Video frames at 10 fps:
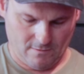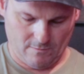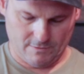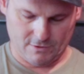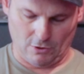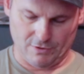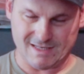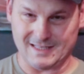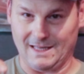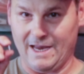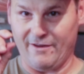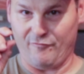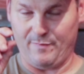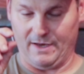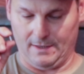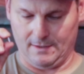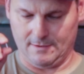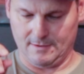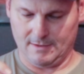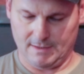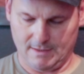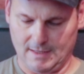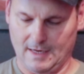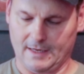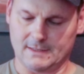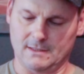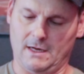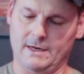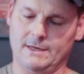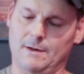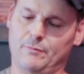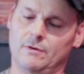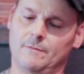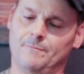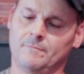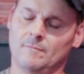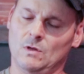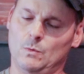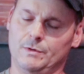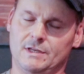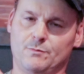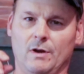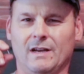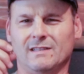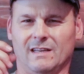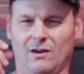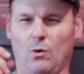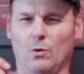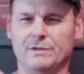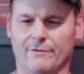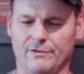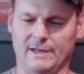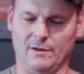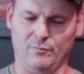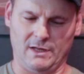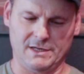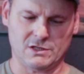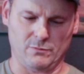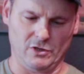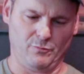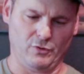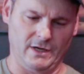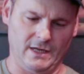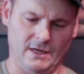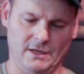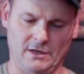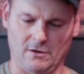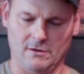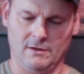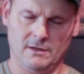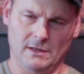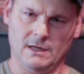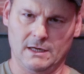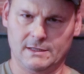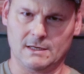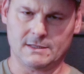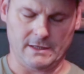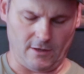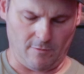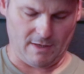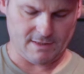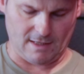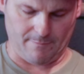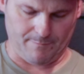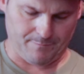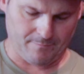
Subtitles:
what's called a slave pin that gets lined up with the springs. It kind of holds everything in place, so when you put it in here, it doesn't get all messed up.